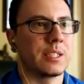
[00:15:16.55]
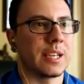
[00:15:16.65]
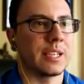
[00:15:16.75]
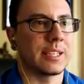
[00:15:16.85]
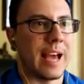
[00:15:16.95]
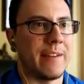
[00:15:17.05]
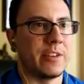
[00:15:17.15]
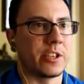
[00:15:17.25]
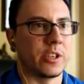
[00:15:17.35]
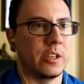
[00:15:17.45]
it's like a
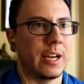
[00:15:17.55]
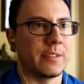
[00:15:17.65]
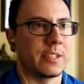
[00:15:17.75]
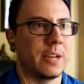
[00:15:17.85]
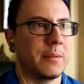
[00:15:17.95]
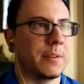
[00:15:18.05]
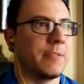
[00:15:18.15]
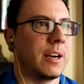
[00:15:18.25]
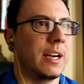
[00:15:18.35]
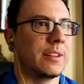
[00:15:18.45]
scavenger hunt half the
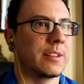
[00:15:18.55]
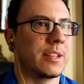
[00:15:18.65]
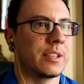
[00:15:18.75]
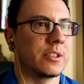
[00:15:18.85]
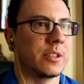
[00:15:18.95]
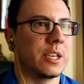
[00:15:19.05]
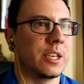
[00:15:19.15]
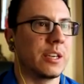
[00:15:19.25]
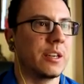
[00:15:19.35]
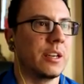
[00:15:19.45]
time to find the things
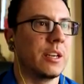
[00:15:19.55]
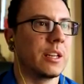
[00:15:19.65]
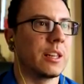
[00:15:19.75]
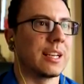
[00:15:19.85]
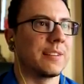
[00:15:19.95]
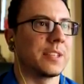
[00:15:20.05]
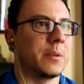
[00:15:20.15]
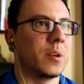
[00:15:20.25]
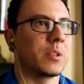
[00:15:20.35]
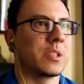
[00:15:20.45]
you need. Like
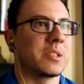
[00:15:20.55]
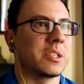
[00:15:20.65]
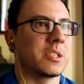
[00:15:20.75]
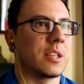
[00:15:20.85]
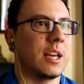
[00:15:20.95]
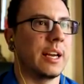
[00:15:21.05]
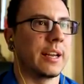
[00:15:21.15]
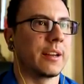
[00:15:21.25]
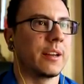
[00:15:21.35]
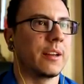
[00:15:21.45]
if someone was to just
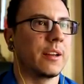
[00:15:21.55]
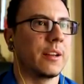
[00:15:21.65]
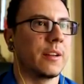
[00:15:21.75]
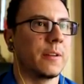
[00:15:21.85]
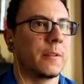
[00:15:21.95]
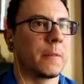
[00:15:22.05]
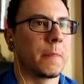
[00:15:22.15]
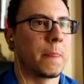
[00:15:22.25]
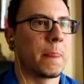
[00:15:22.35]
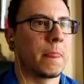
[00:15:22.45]
like,
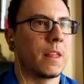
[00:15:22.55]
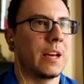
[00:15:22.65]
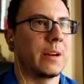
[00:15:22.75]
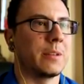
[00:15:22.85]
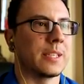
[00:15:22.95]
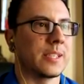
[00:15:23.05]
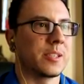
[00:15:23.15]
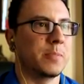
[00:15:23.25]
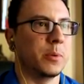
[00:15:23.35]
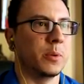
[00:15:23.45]
I don't want
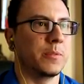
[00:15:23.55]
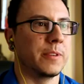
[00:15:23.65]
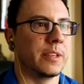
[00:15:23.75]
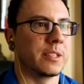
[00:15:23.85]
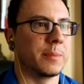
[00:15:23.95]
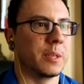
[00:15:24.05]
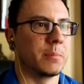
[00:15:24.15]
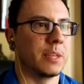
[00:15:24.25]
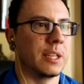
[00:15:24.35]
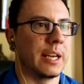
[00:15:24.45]
to say spoon feed it
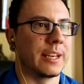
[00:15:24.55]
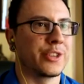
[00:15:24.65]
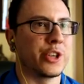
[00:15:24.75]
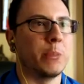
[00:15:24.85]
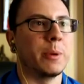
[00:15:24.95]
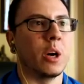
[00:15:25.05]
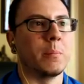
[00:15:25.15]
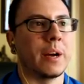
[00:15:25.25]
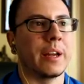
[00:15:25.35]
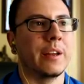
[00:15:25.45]
to me, but like show
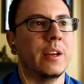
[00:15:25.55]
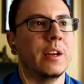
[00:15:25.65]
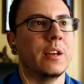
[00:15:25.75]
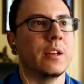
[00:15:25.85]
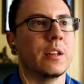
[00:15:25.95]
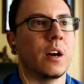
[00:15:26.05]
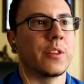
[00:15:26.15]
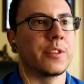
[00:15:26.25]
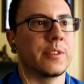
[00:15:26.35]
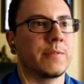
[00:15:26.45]
me all my
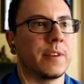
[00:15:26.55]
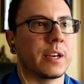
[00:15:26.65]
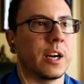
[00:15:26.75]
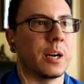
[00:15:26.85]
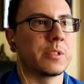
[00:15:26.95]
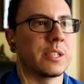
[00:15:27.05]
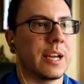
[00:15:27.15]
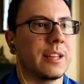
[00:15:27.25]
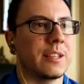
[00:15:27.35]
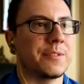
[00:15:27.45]
all the fucking
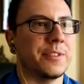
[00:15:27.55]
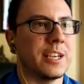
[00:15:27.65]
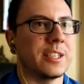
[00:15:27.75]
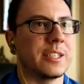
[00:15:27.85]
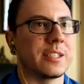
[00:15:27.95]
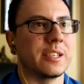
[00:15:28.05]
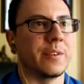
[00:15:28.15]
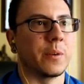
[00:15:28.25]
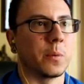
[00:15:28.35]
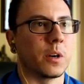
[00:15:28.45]
options I had. This flashlight
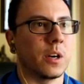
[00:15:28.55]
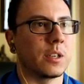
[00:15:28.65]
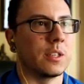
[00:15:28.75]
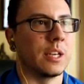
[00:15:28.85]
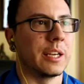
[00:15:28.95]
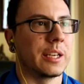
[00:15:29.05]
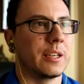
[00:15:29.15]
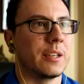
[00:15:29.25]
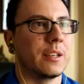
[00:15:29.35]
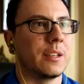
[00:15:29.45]
doesn't even work.
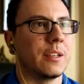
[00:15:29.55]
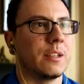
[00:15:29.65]
Like,